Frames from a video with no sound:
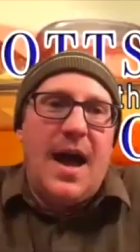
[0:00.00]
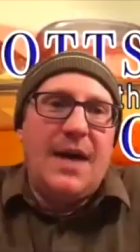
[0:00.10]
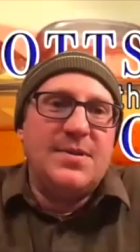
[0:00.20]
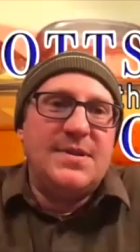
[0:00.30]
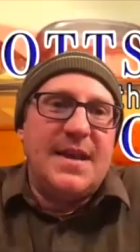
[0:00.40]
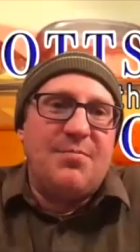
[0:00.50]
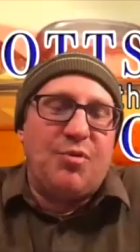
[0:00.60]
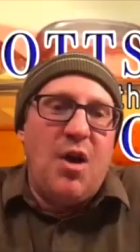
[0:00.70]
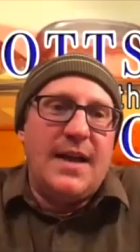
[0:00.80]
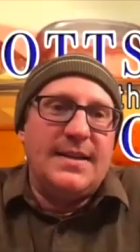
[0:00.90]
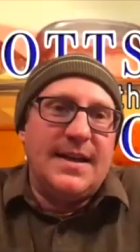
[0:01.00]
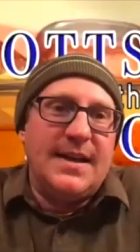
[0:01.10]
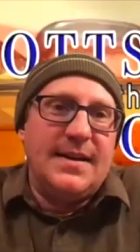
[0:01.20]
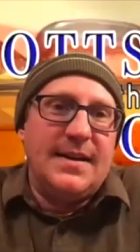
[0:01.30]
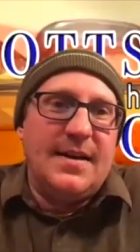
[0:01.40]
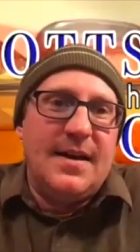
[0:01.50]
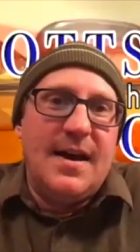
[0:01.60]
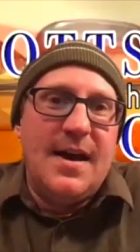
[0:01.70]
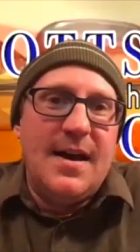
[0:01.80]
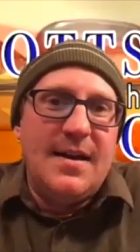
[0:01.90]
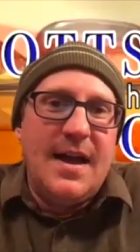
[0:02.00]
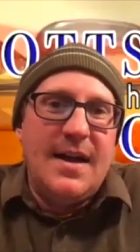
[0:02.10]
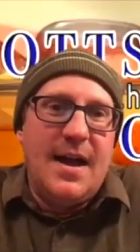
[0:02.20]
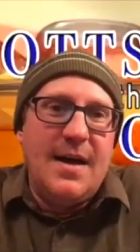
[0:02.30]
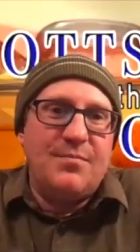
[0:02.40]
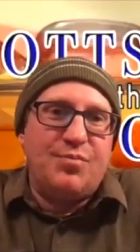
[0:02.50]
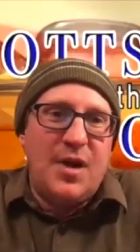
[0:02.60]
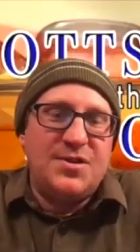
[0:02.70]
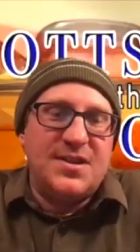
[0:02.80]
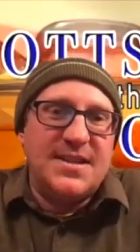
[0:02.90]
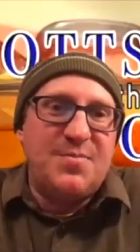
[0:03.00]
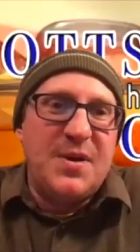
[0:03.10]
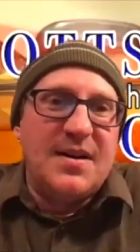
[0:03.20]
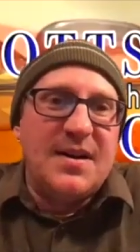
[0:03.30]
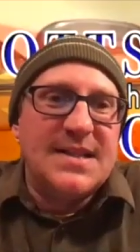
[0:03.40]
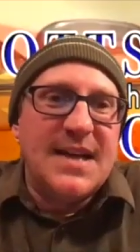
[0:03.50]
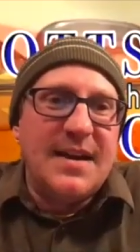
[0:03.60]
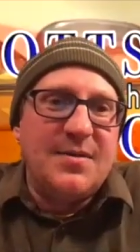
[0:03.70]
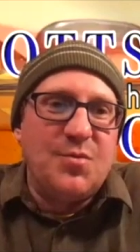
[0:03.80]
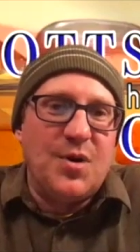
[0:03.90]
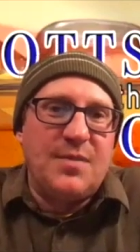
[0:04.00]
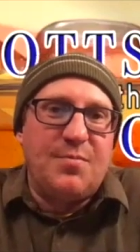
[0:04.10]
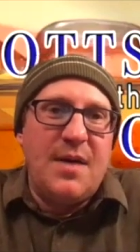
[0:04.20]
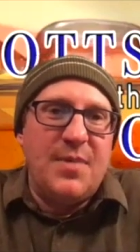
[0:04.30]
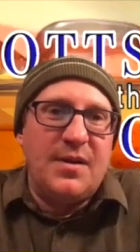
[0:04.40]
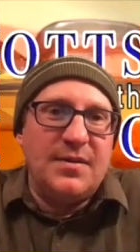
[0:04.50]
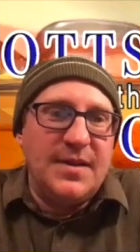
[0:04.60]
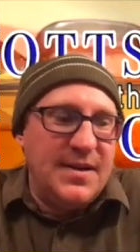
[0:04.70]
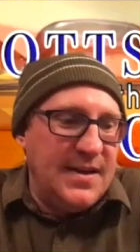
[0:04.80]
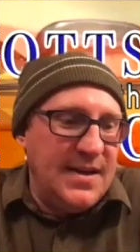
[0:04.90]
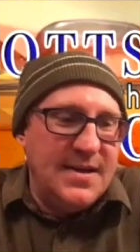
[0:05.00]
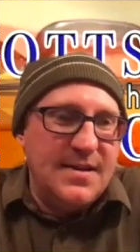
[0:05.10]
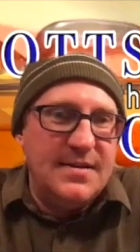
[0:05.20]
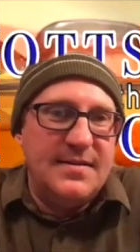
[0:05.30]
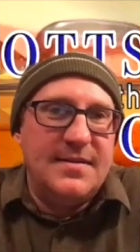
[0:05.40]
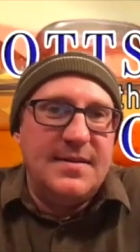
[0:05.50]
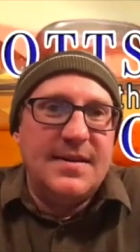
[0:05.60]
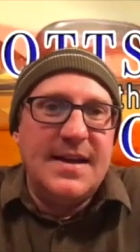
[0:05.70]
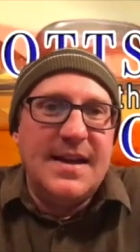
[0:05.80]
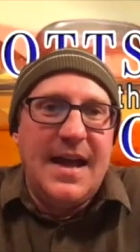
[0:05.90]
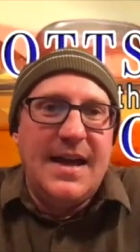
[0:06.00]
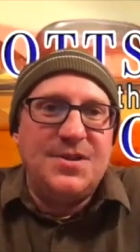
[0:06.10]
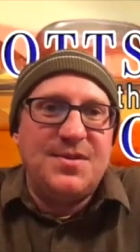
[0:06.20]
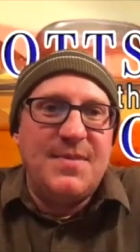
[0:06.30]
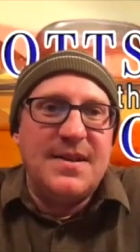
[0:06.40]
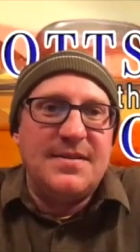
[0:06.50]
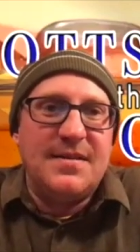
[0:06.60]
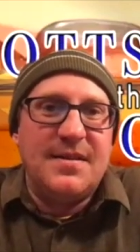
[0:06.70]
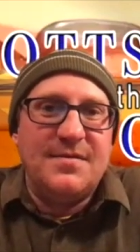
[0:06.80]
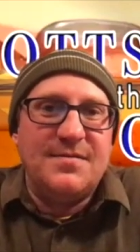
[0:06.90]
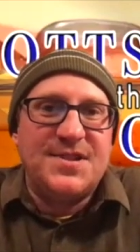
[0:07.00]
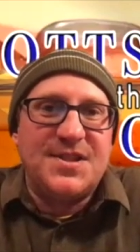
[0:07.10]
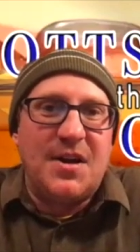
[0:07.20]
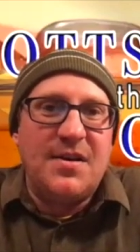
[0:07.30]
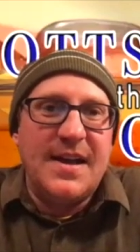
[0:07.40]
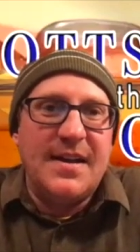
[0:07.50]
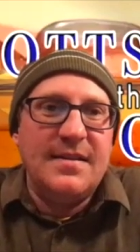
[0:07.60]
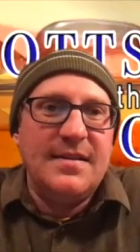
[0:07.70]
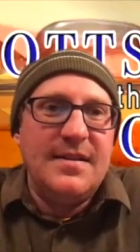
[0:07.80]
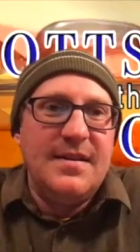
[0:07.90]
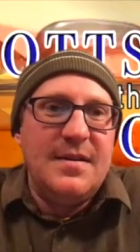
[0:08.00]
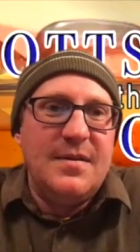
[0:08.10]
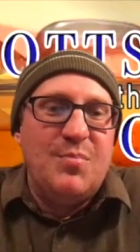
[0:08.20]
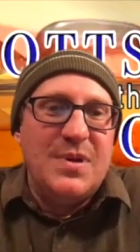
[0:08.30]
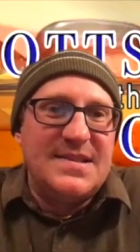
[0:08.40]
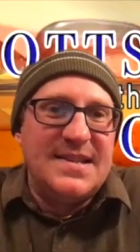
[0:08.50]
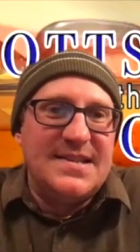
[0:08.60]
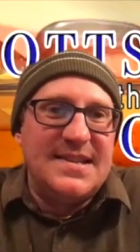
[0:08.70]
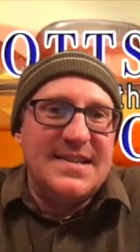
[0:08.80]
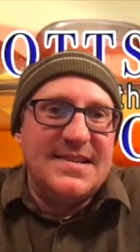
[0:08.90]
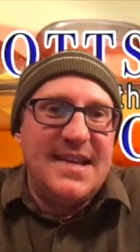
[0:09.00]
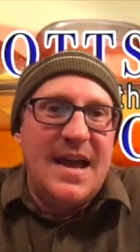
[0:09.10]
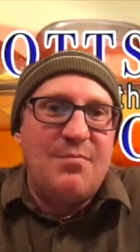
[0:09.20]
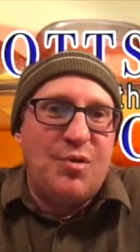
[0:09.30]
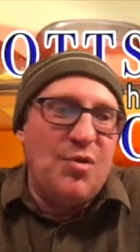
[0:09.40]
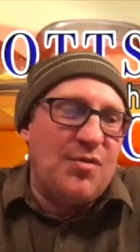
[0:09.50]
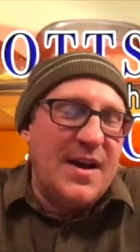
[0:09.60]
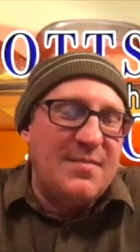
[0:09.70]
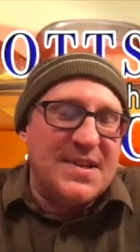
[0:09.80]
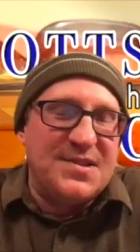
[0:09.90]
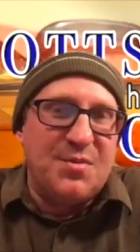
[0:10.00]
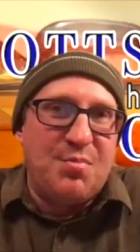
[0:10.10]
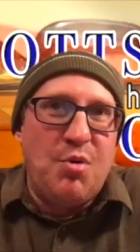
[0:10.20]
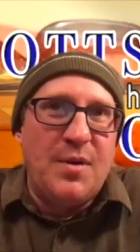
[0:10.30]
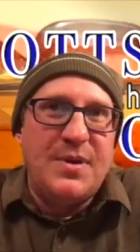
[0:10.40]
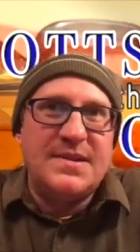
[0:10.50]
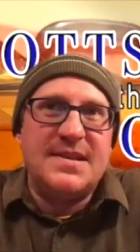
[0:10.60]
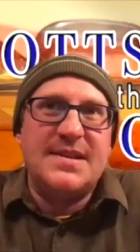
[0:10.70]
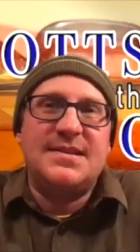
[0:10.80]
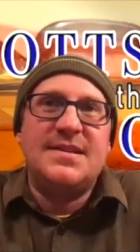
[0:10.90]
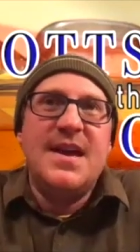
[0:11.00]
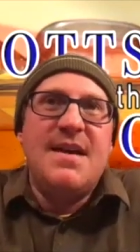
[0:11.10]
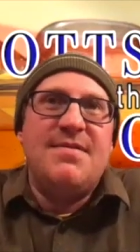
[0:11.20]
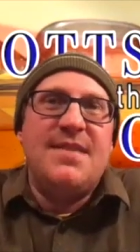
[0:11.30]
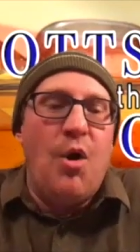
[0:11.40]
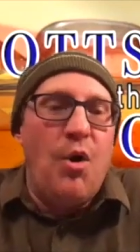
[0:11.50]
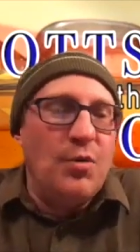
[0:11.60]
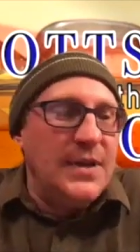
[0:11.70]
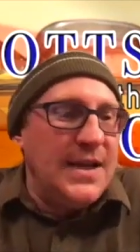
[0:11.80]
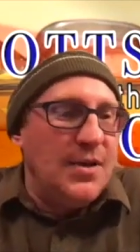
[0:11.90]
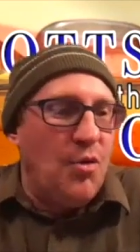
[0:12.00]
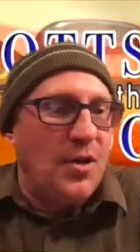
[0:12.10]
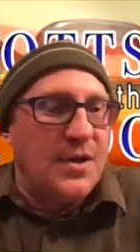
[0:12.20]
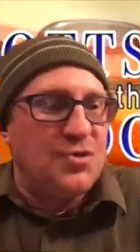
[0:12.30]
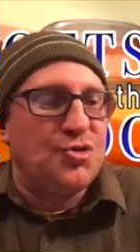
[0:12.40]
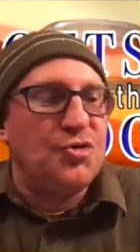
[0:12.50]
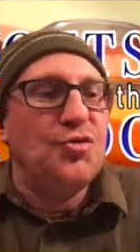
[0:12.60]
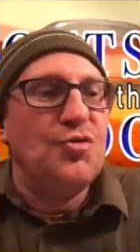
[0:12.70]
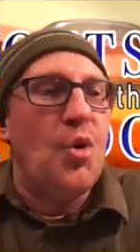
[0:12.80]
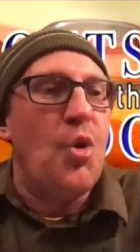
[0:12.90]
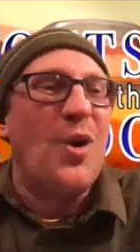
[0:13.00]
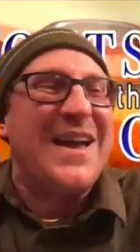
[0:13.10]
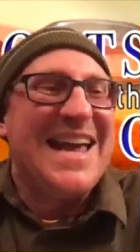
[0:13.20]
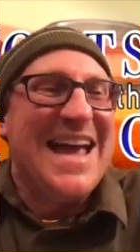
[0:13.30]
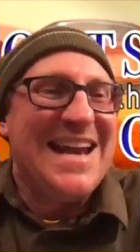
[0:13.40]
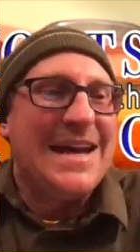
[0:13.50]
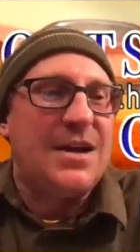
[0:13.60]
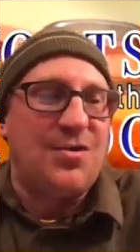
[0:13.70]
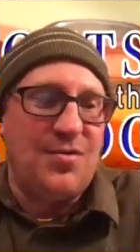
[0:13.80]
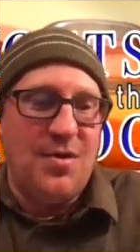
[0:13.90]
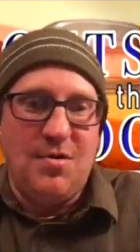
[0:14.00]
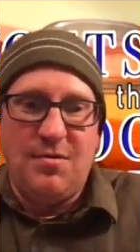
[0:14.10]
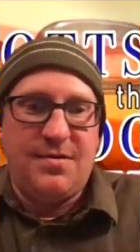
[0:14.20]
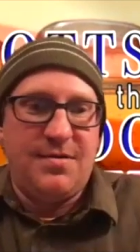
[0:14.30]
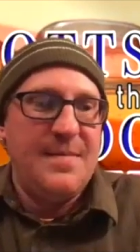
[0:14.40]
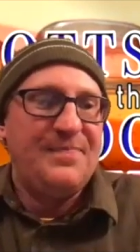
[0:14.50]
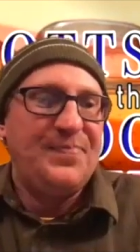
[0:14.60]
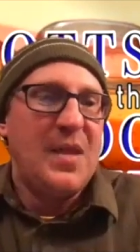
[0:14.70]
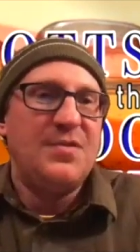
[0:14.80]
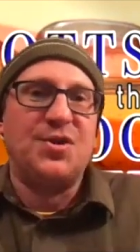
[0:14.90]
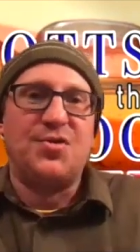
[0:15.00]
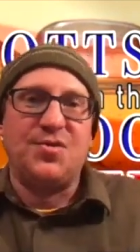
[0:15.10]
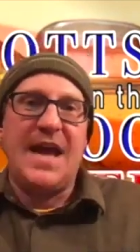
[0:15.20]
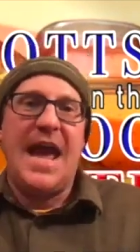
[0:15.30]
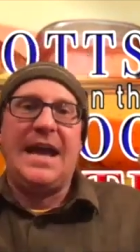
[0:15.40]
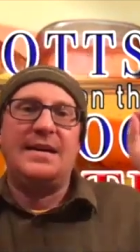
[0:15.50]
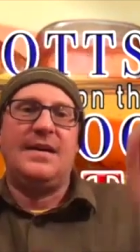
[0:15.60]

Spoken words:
would say broadly, and I'm prejudiced because I work primarily in the engagement of starting businesses and programs that support business. The only true organic growth to create